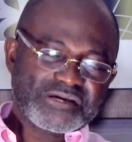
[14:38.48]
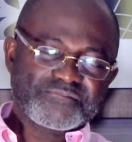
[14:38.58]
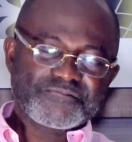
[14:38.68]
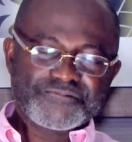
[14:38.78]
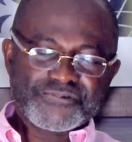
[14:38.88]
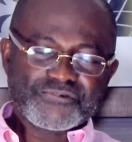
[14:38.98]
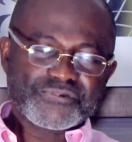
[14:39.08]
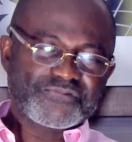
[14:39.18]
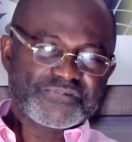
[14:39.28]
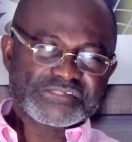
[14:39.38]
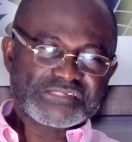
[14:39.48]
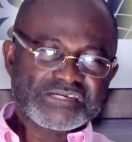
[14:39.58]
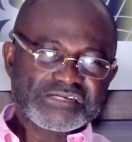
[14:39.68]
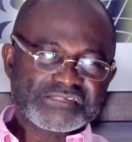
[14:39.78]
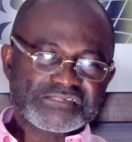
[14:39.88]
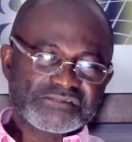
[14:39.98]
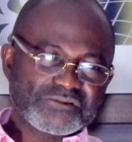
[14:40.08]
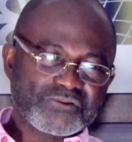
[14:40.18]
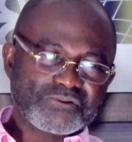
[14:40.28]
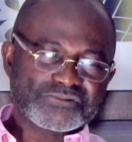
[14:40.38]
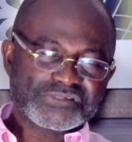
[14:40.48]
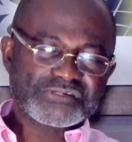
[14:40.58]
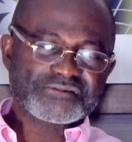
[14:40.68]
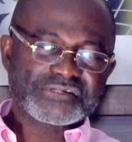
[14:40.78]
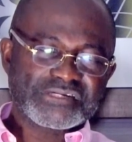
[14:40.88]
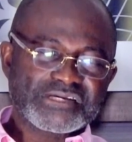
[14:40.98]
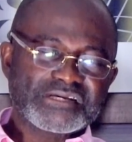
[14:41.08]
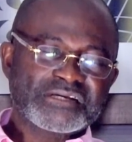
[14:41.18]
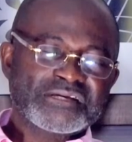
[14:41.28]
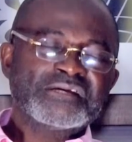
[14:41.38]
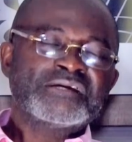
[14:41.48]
some few investigation calls here and there